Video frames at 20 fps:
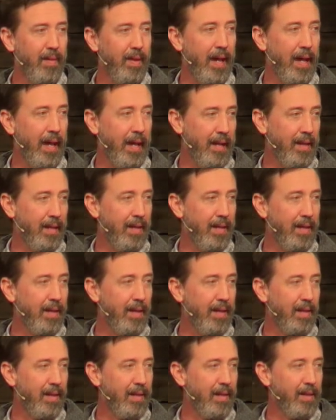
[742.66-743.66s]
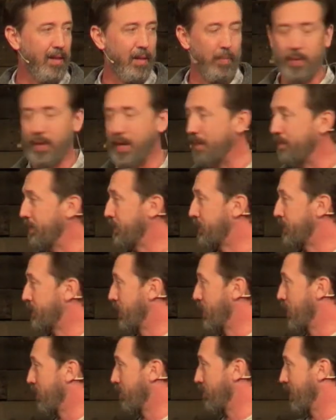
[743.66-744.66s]
And the prophet
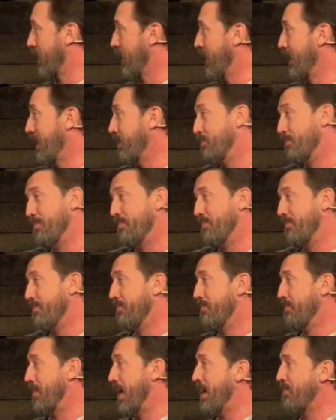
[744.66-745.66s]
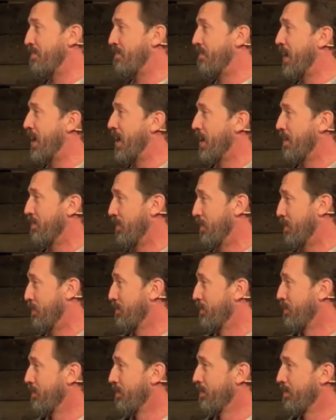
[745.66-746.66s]
stood over, and he made fun of them
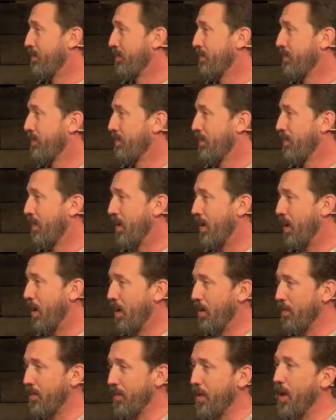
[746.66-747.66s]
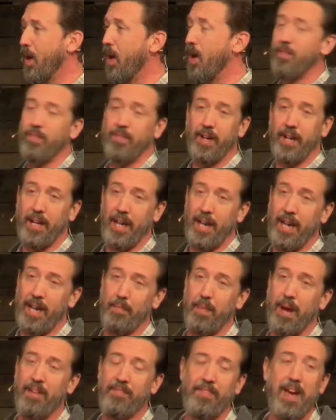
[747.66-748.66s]
over and over
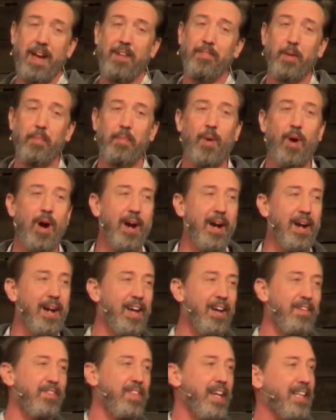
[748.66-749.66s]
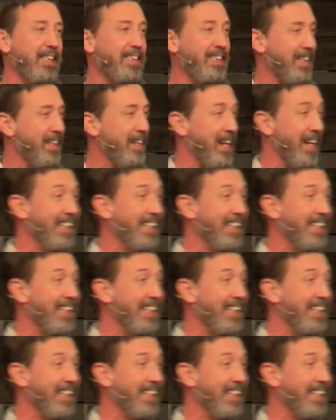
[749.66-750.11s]
again. My favorite part of this, and